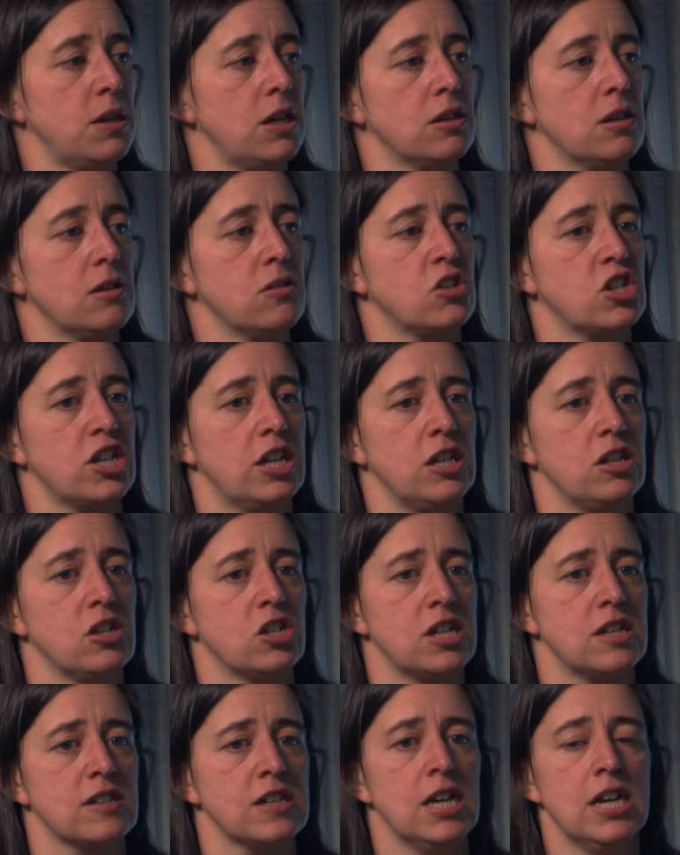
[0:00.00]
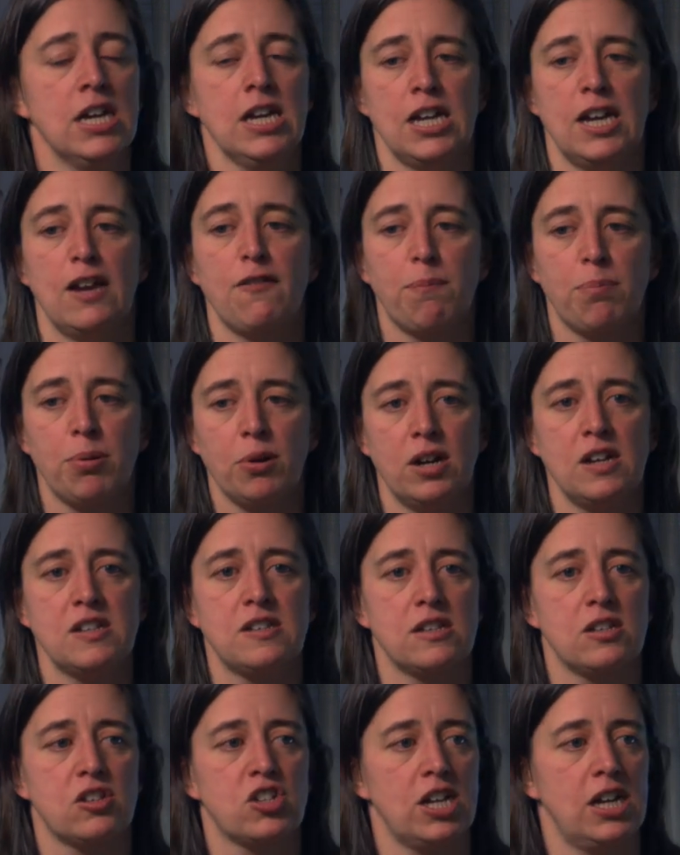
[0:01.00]
to make those changes? If
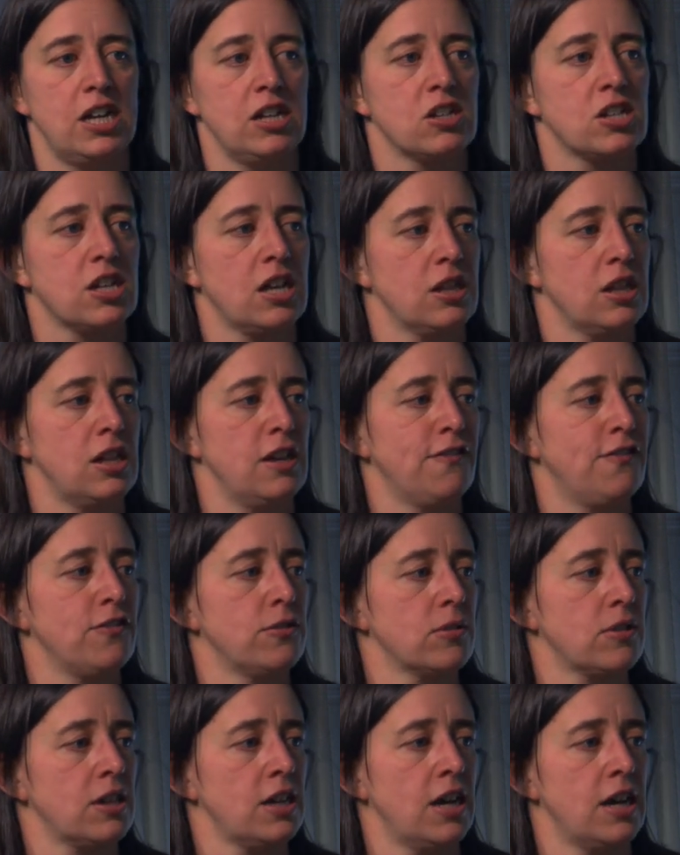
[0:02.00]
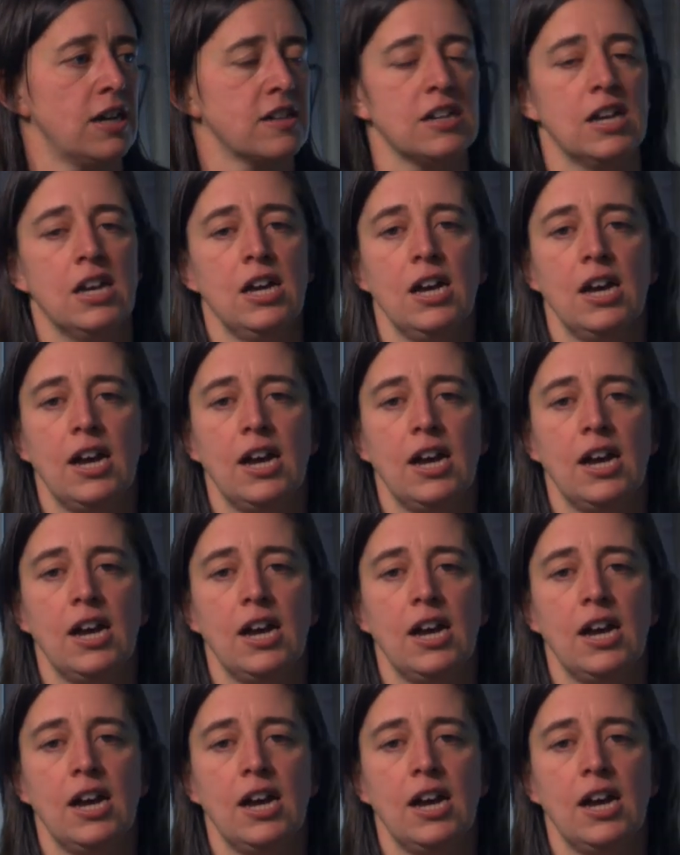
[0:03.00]
prices change, can they afford that?